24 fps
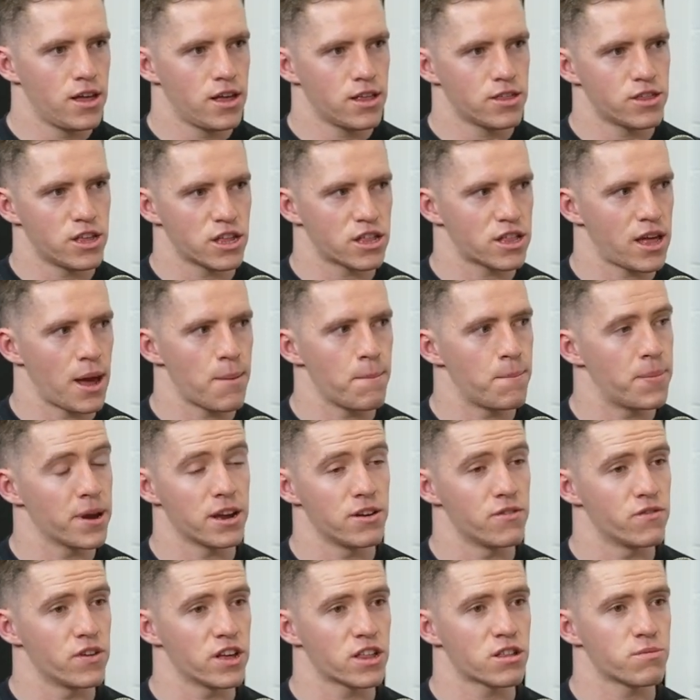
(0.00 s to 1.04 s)
this like big
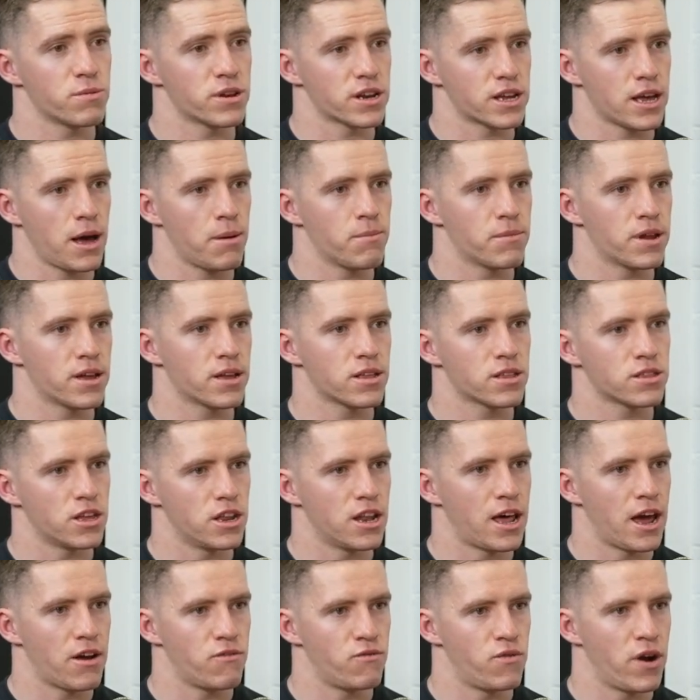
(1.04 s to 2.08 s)
investment company that
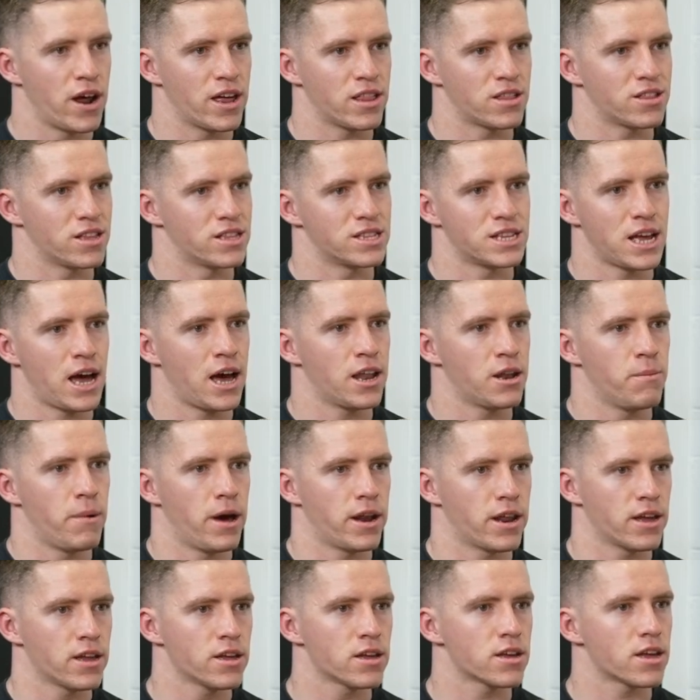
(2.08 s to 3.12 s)
like raised a ton of
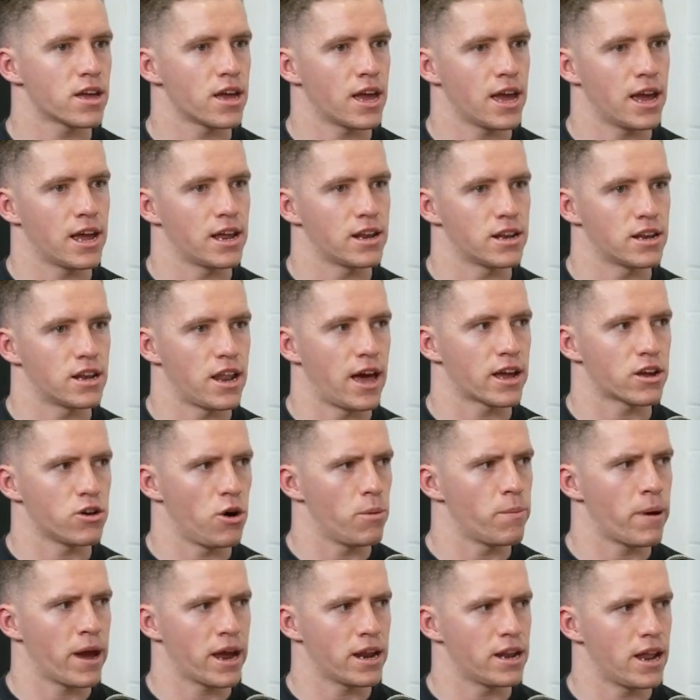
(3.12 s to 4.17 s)
money and like
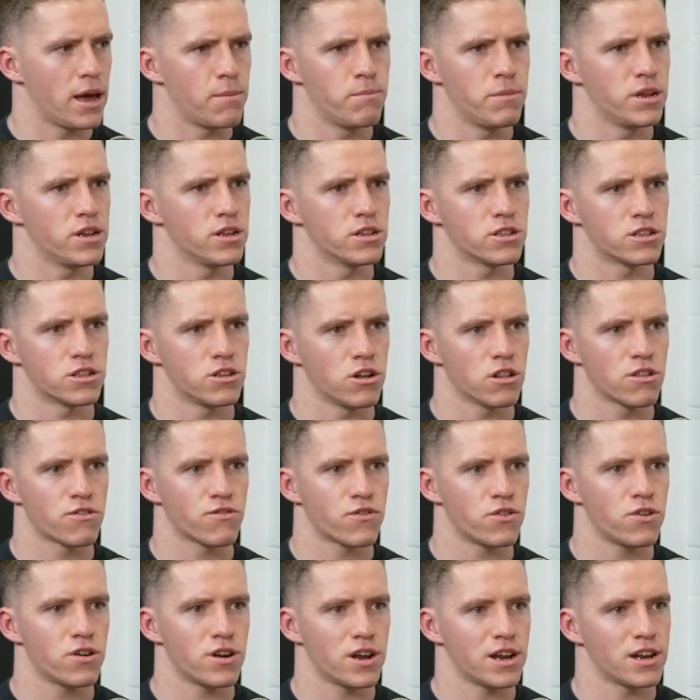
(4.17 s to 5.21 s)
got paid like millions of dollars
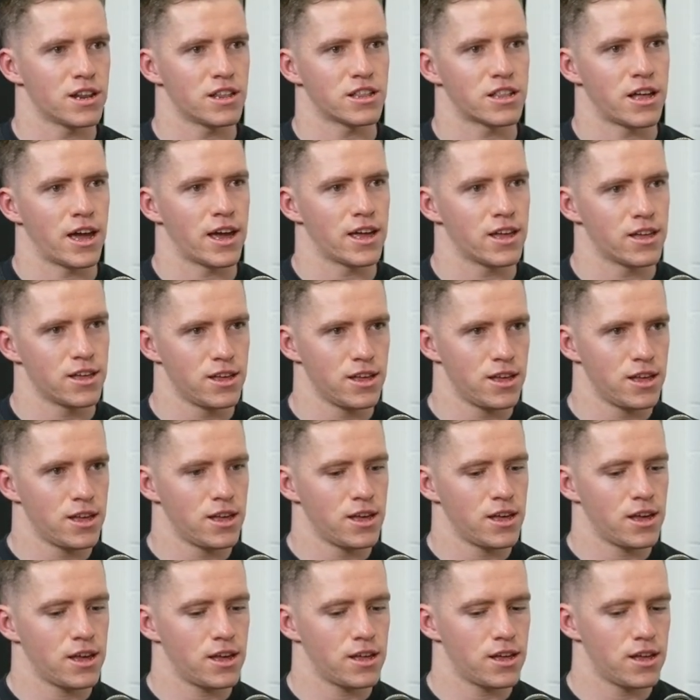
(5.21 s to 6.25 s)
for it, and he's like
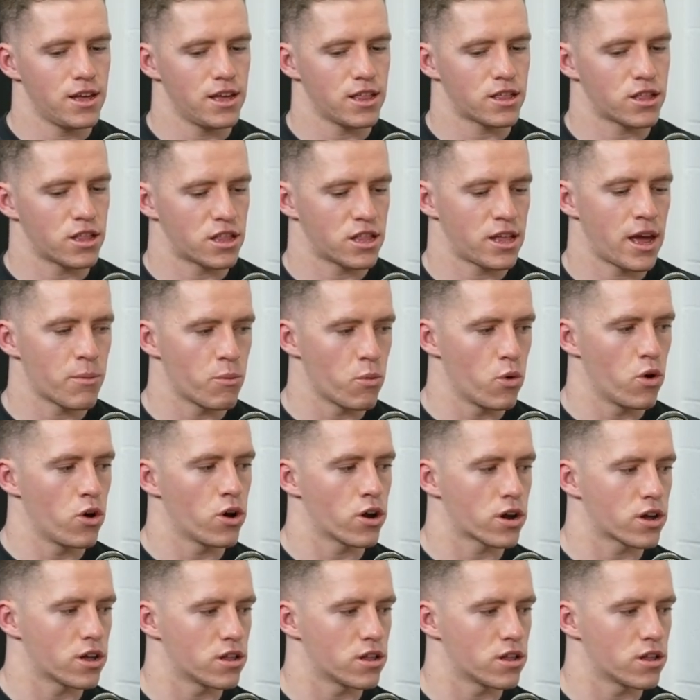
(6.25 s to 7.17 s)
it's the same work